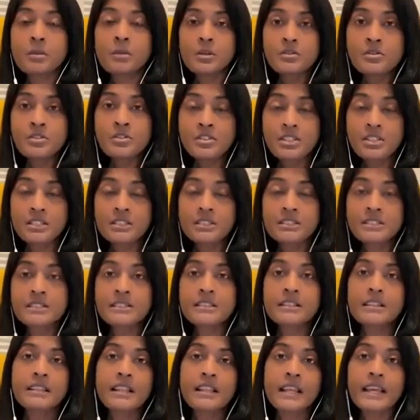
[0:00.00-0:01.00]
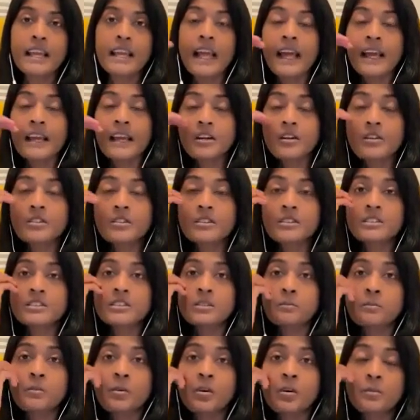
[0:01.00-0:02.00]
emotions like anger,
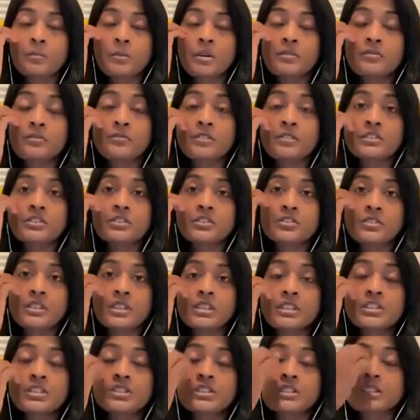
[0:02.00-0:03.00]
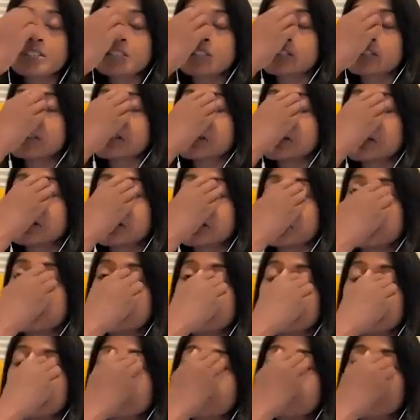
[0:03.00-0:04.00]
disappointment, frustration,
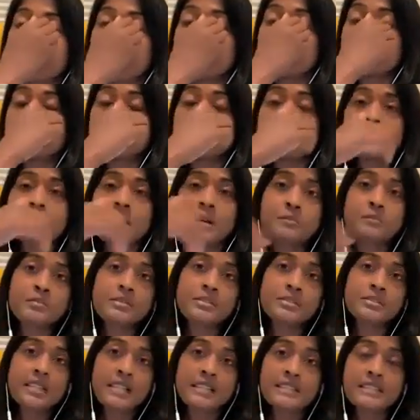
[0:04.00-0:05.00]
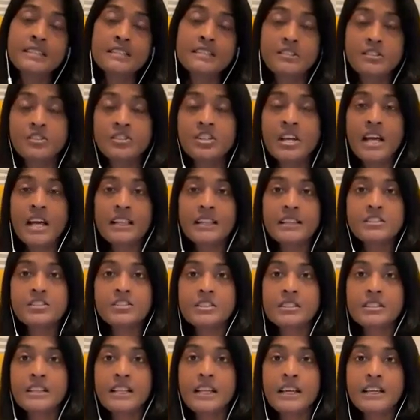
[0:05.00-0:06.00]
anything that presents as a
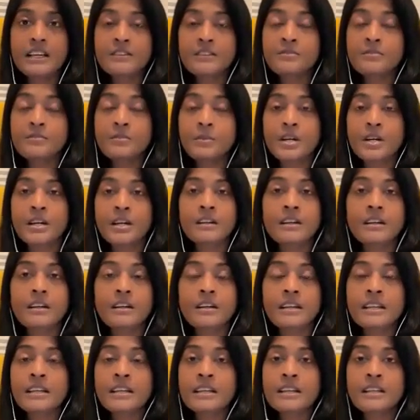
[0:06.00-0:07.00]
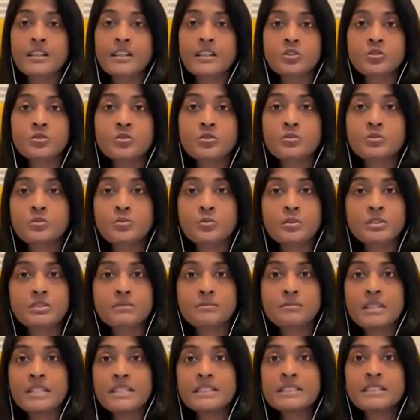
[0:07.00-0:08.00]
challenge in life where a kid at school was
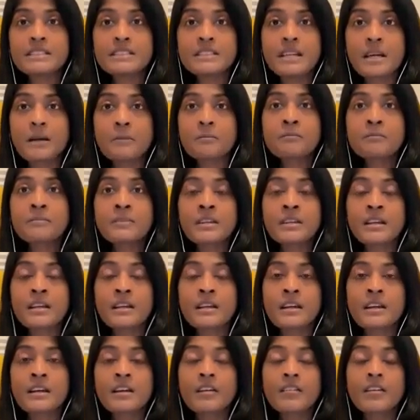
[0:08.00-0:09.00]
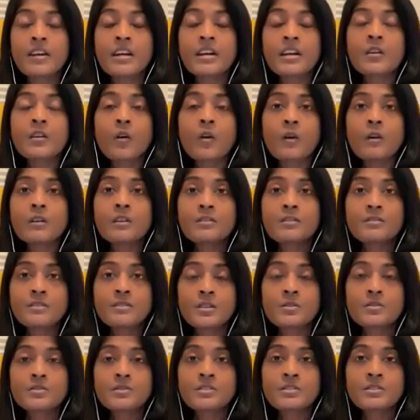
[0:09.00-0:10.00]
mean to them, right? All of
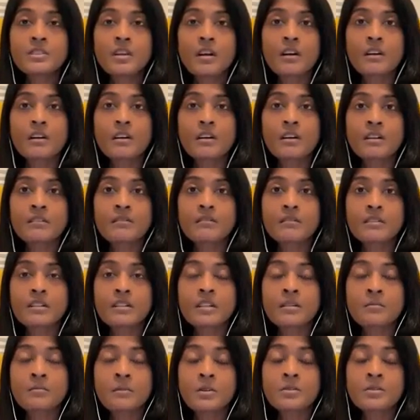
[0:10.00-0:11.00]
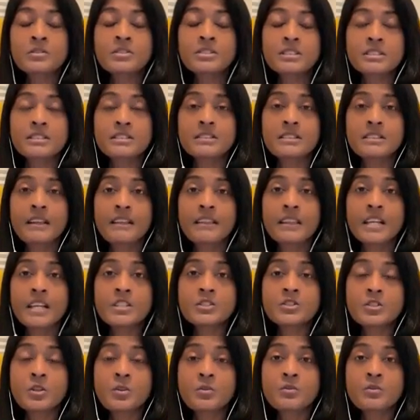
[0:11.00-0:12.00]
those are emotions that they
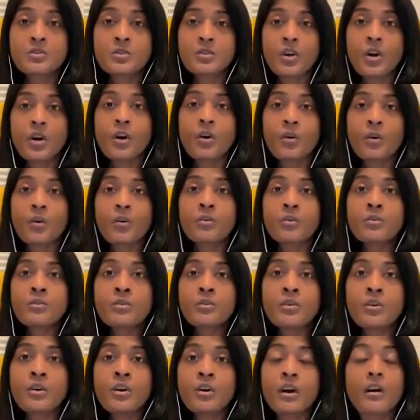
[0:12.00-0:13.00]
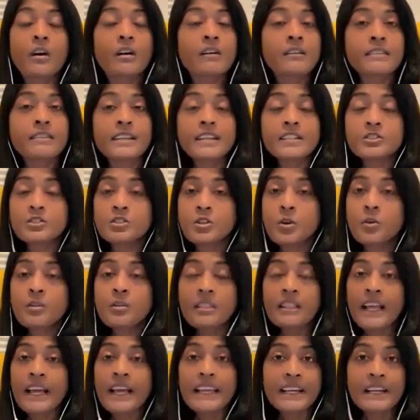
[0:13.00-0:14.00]
don't know and they
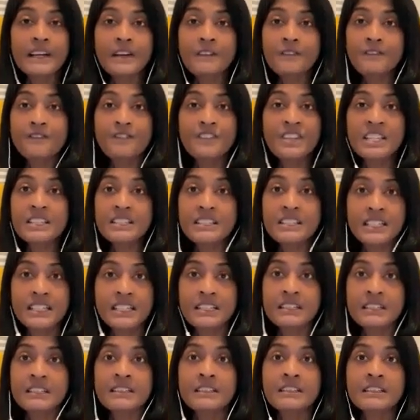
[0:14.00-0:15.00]
don't like feeling.